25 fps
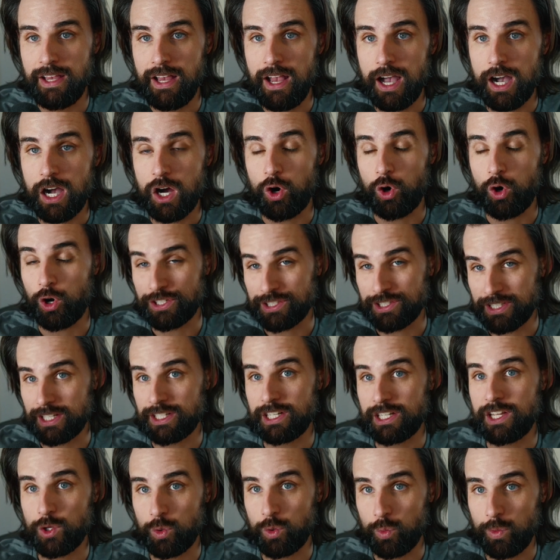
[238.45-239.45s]
uh, or said
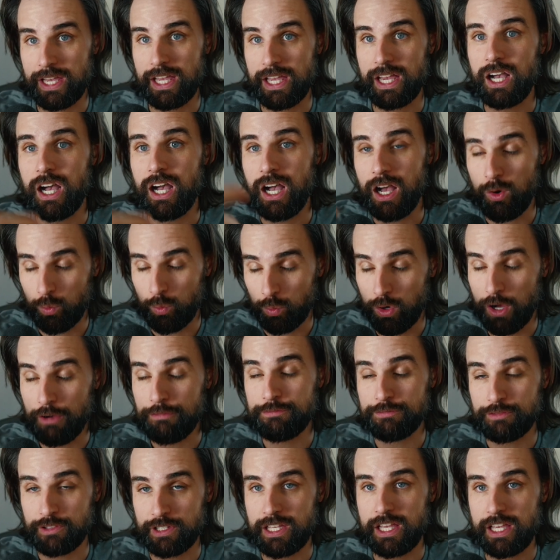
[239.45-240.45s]
another way,
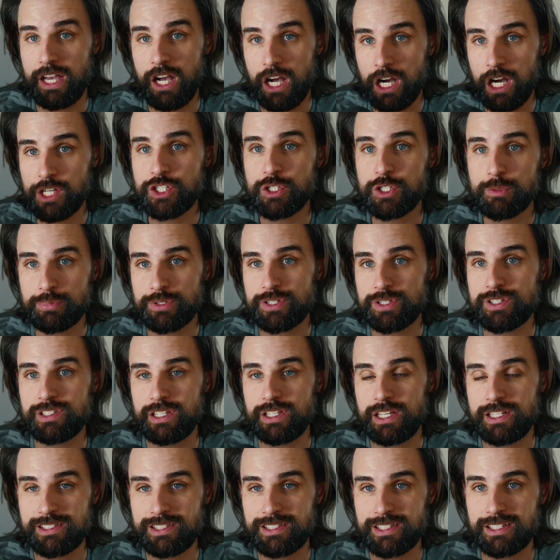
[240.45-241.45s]
roughly
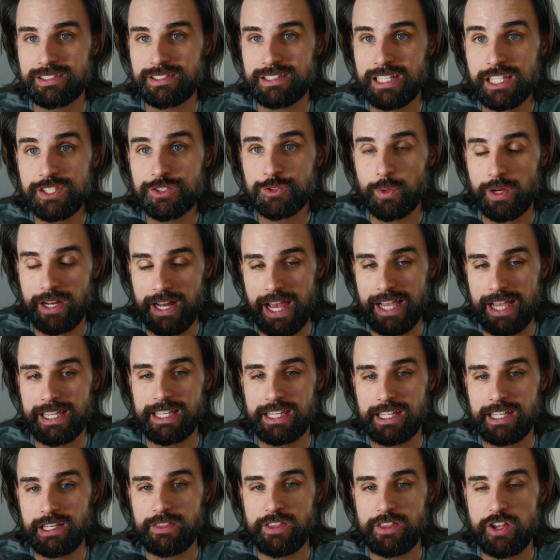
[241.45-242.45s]
100% success rate at
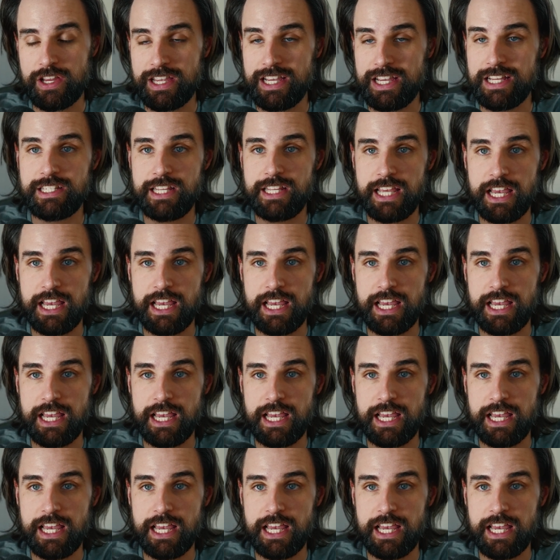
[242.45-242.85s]
getting their ETF